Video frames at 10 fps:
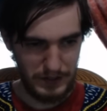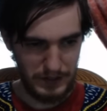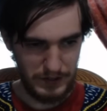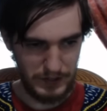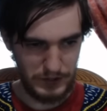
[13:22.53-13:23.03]

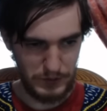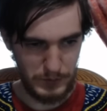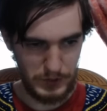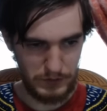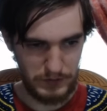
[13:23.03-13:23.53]
Let's
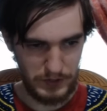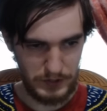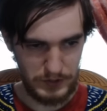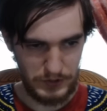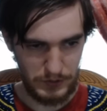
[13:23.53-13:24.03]
move on
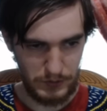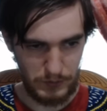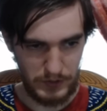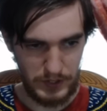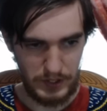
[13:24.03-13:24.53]
to
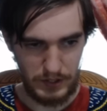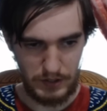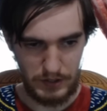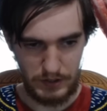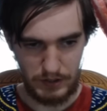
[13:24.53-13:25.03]
the
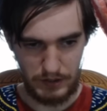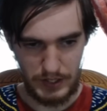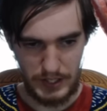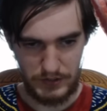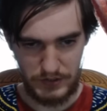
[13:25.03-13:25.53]

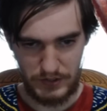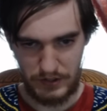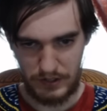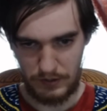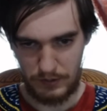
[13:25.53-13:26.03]
last
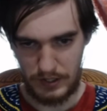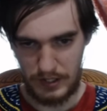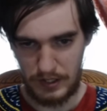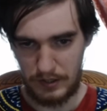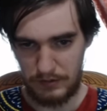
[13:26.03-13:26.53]
thing we
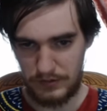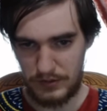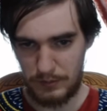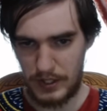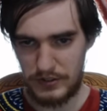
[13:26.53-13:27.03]
have to
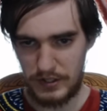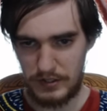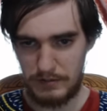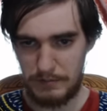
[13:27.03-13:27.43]
mention.